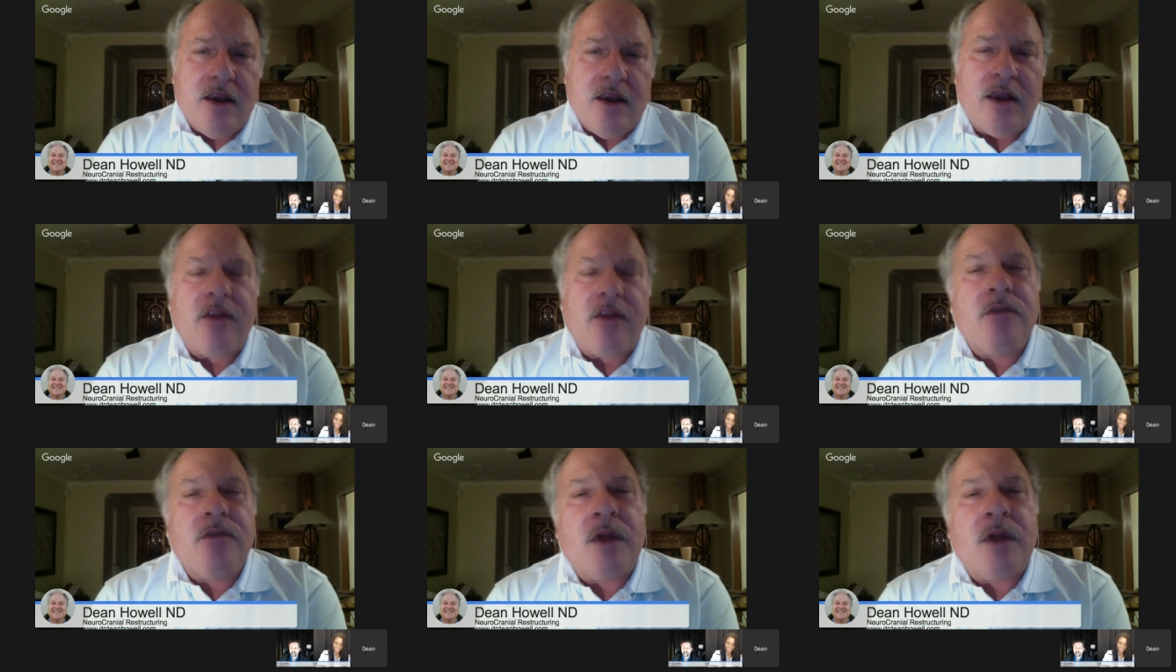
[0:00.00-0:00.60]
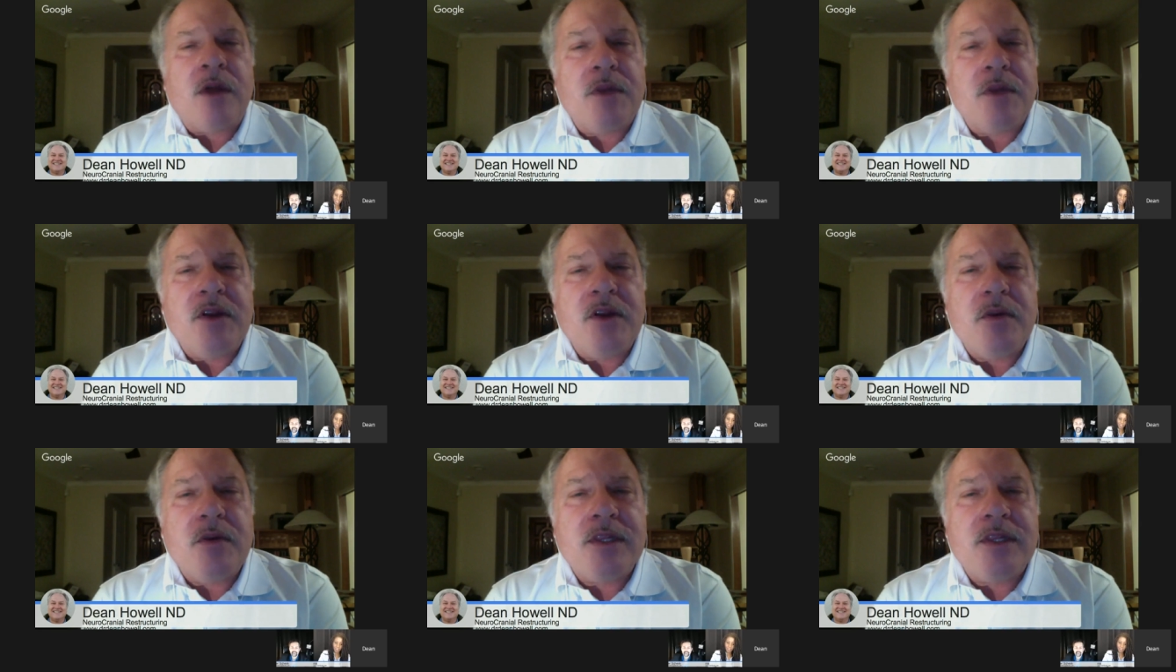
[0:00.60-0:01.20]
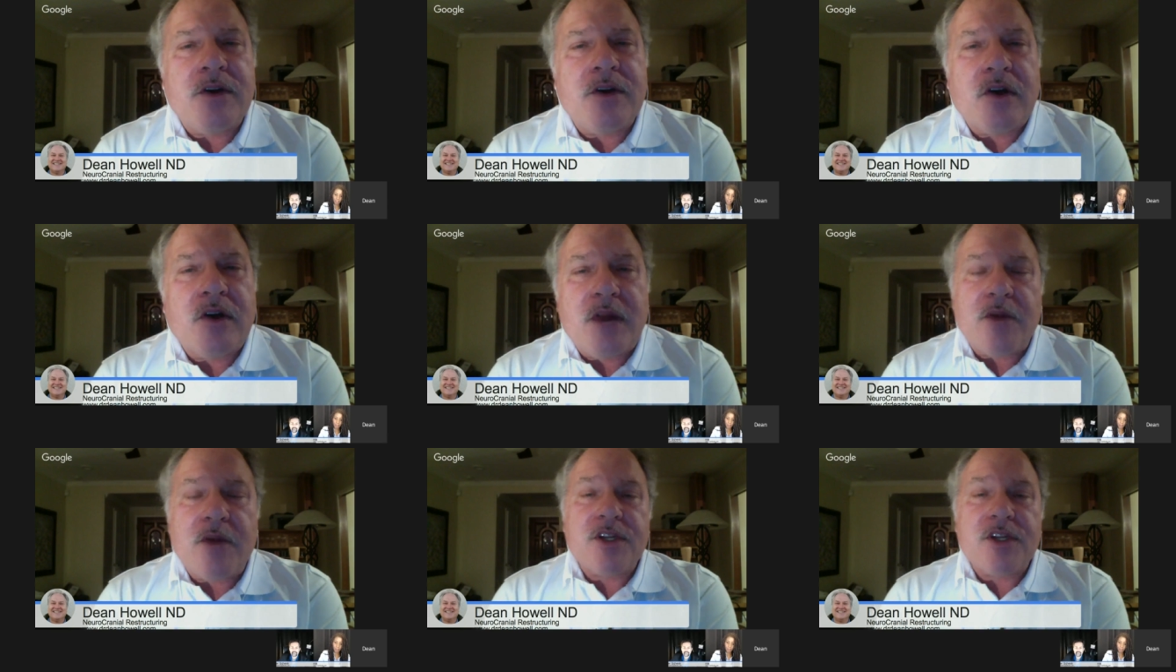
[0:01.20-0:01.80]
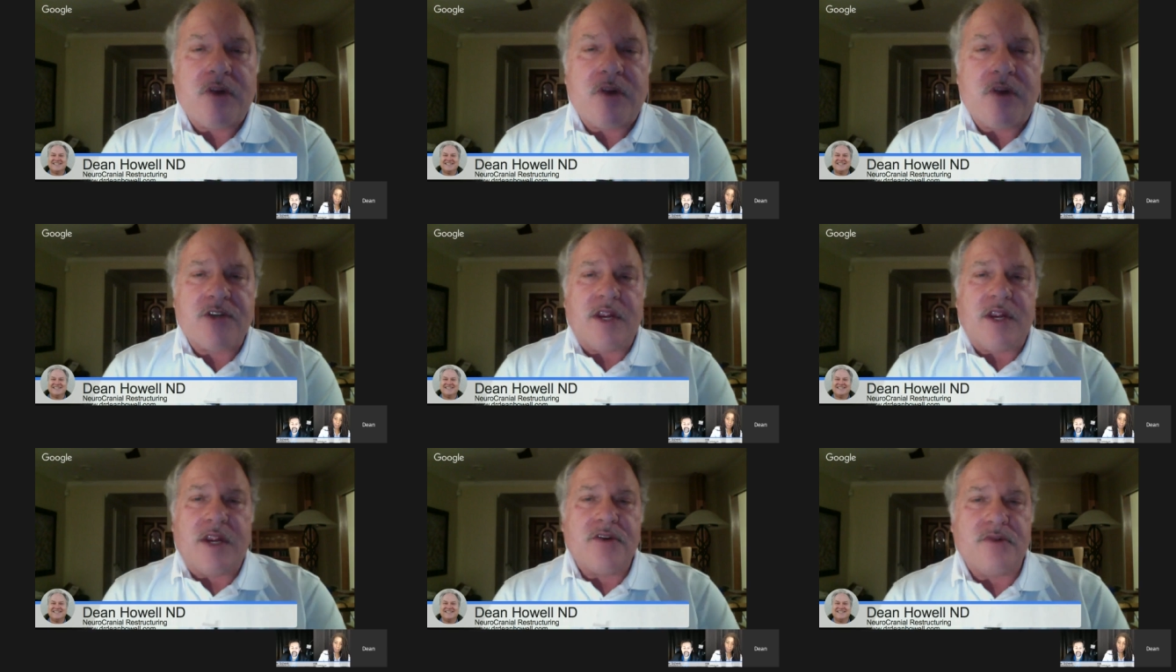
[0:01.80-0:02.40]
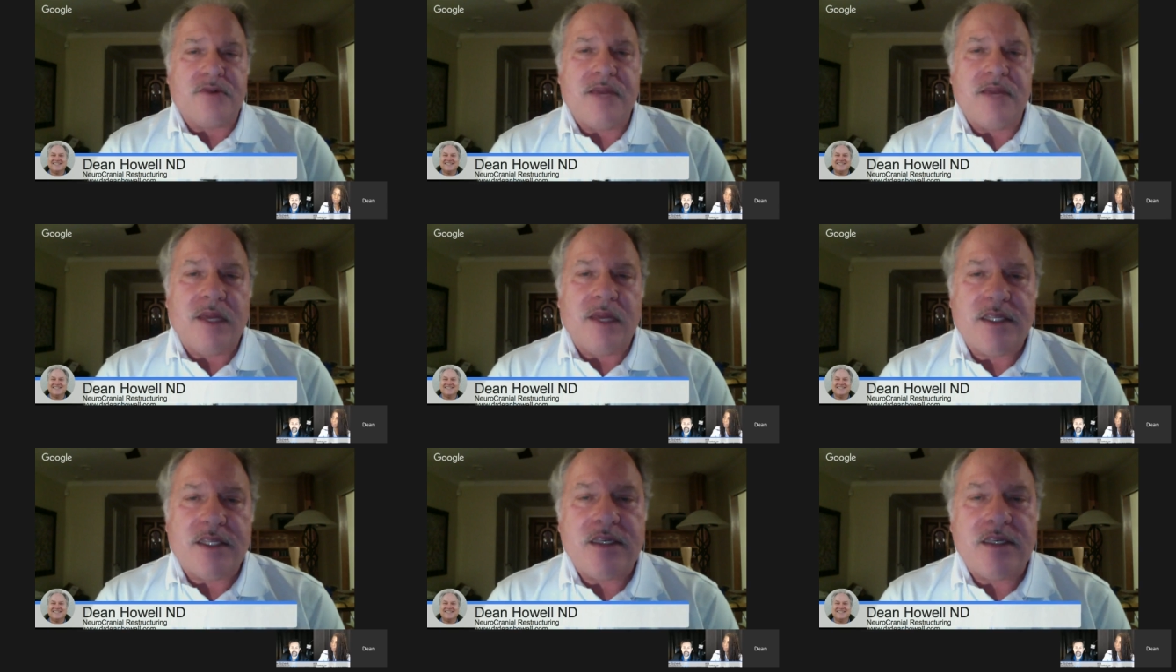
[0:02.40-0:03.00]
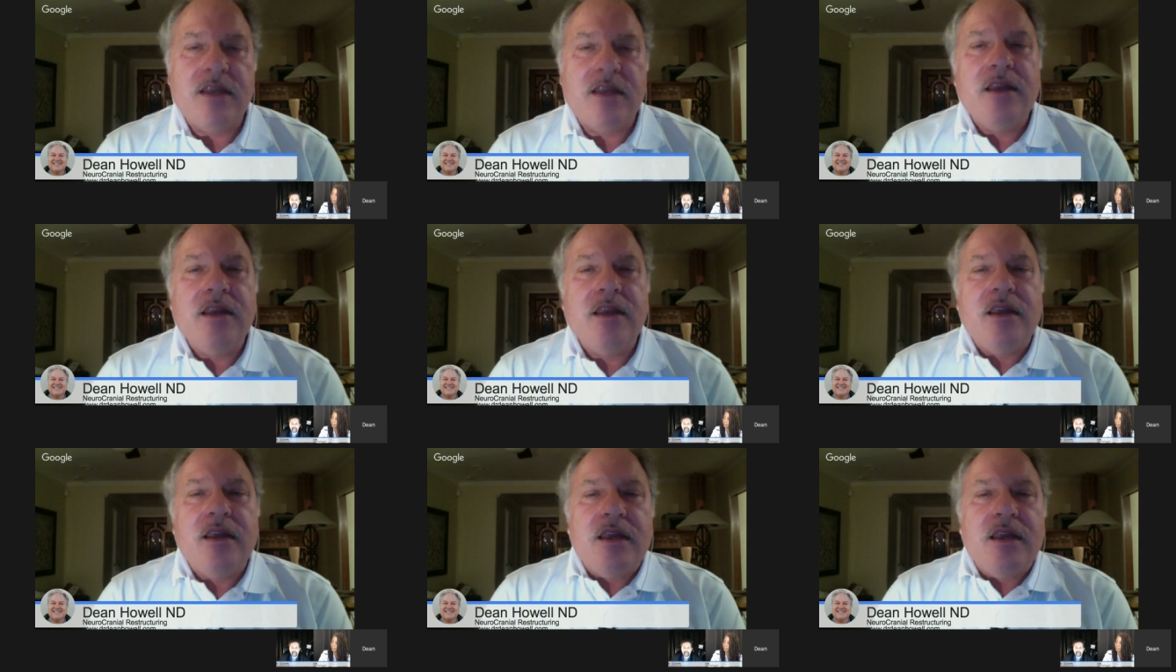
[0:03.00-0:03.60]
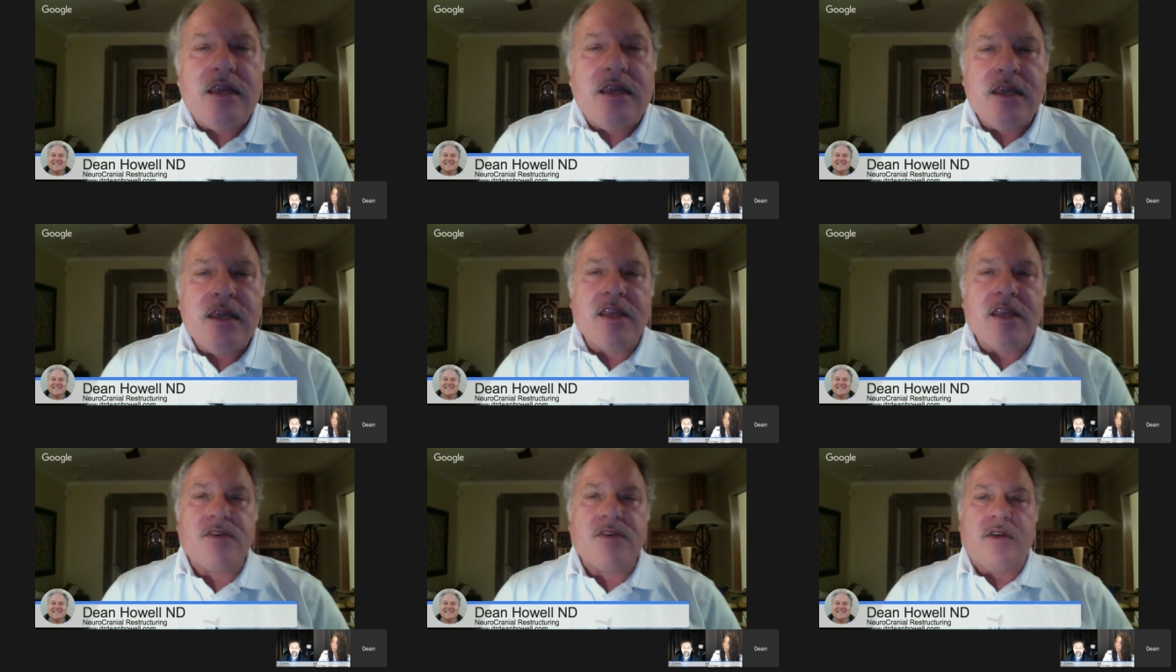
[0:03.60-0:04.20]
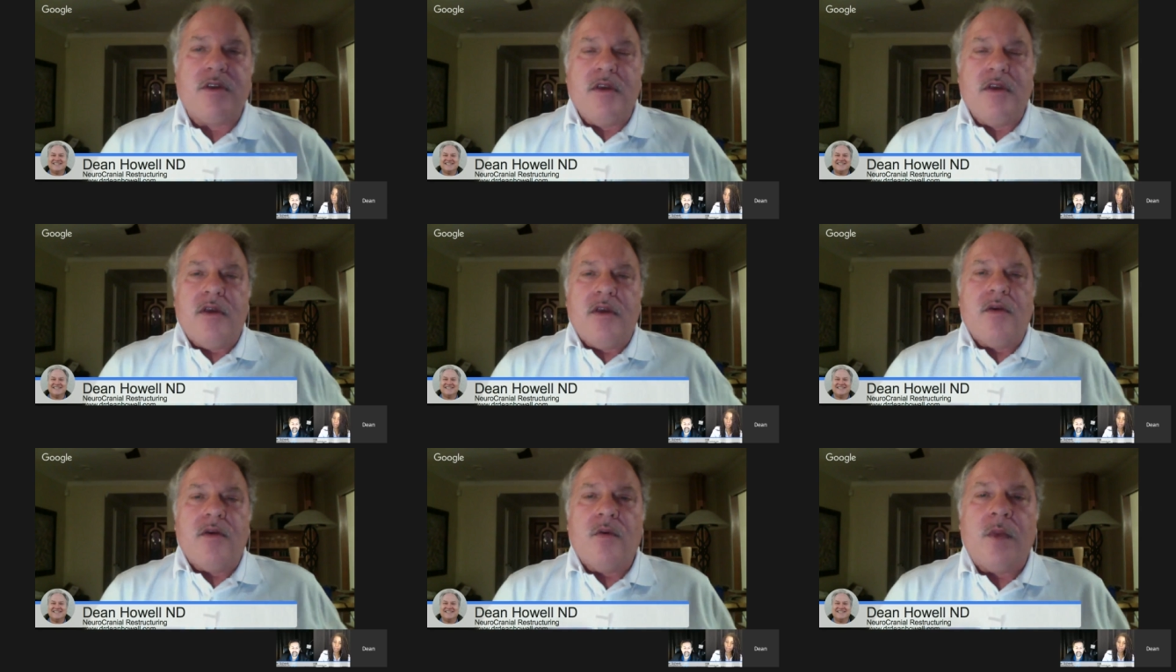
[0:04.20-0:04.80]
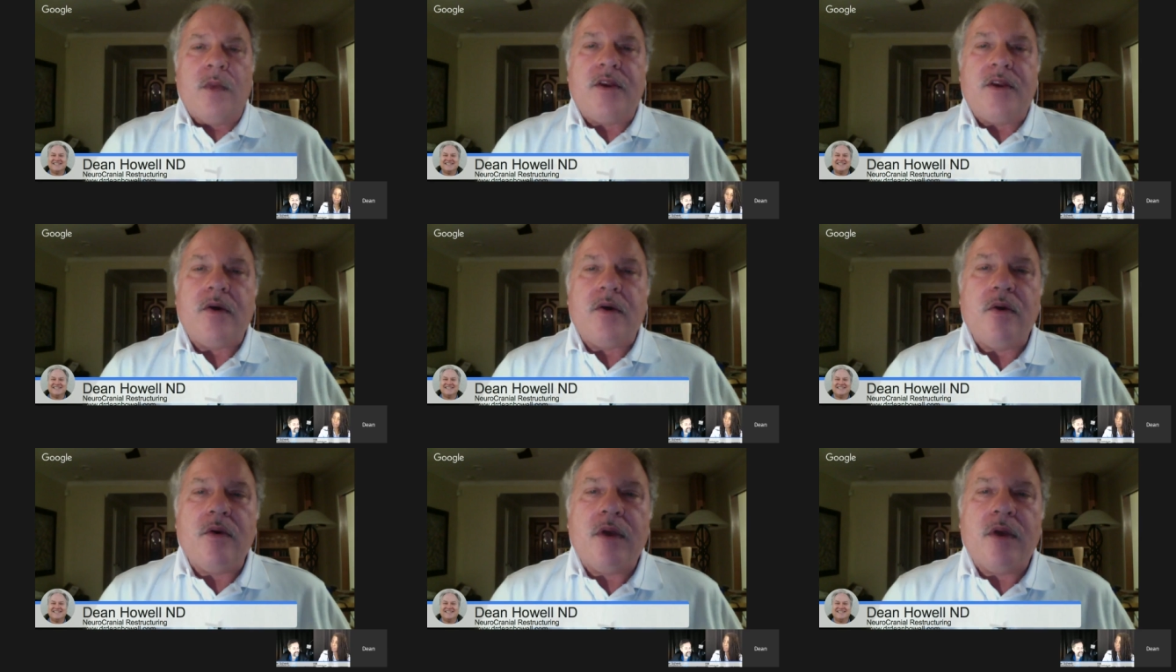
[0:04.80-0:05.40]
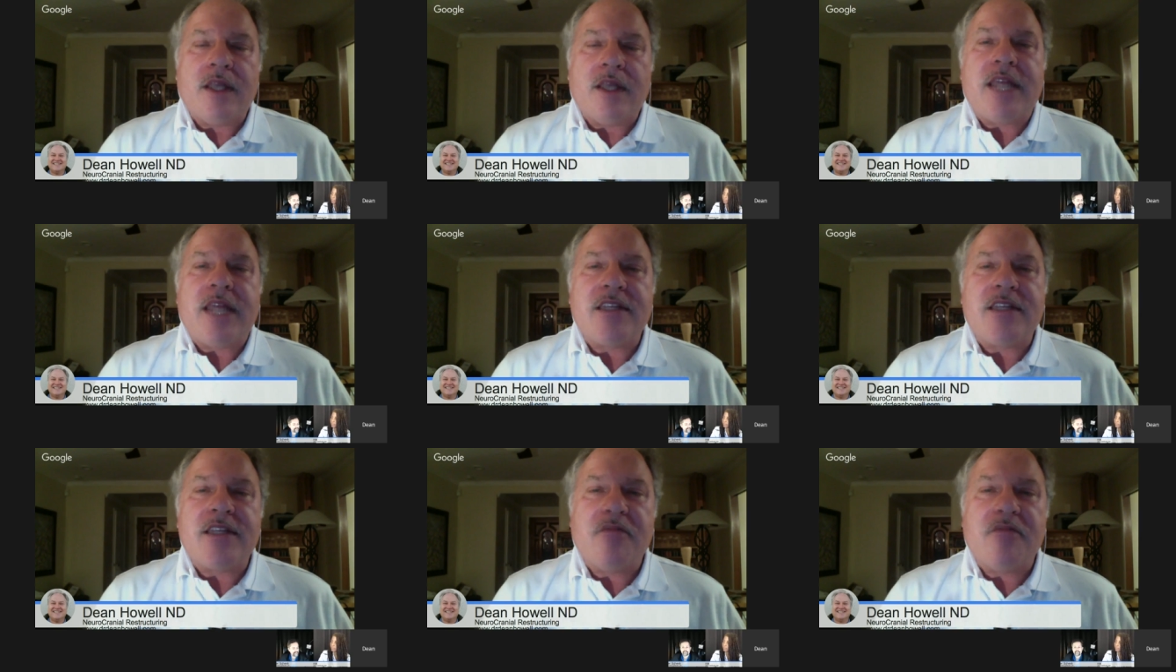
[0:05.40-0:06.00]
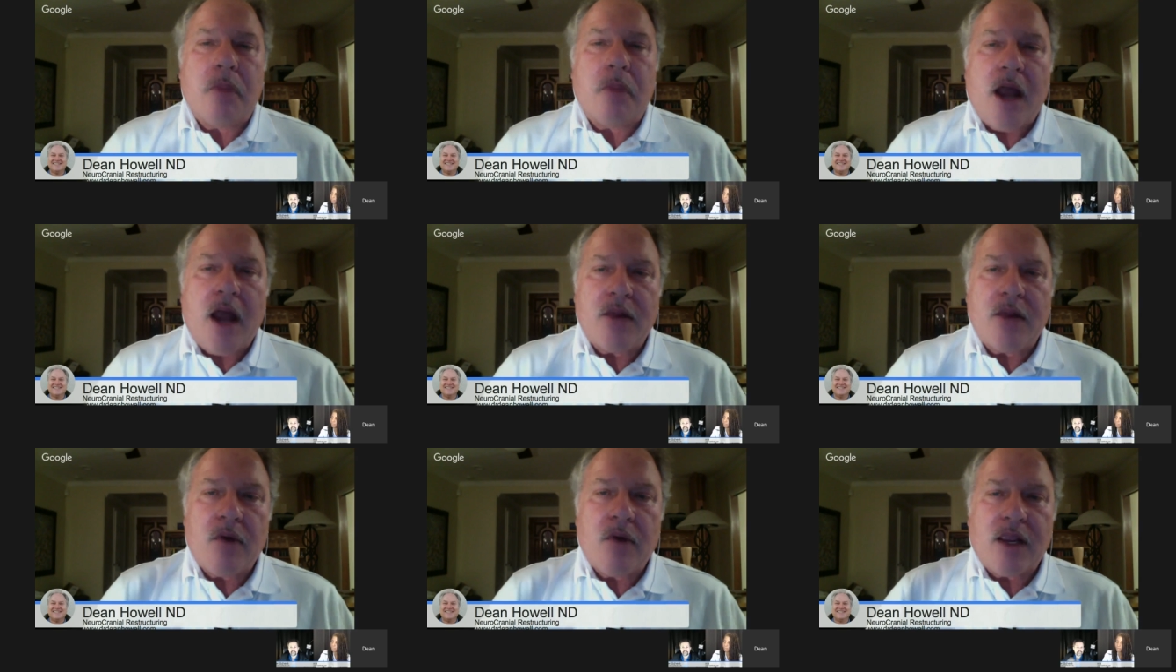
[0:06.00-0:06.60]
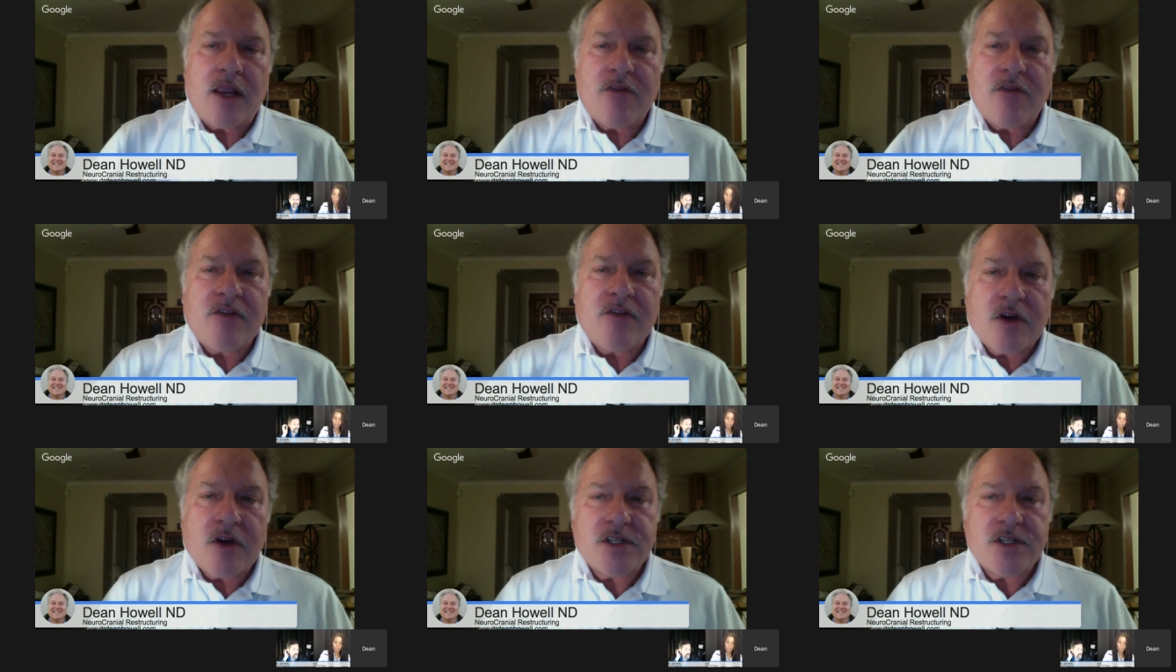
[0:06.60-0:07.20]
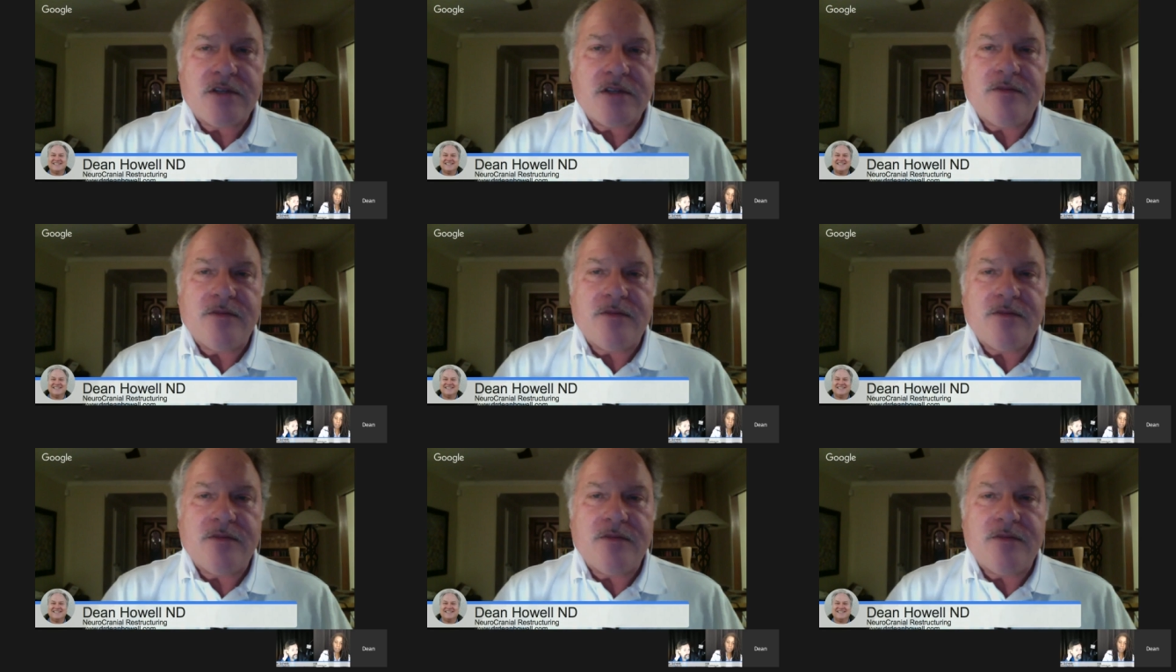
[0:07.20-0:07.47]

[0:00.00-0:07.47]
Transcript: uh, what we do with the NeuroCranialRestructuring treatments is we do extensive body work at first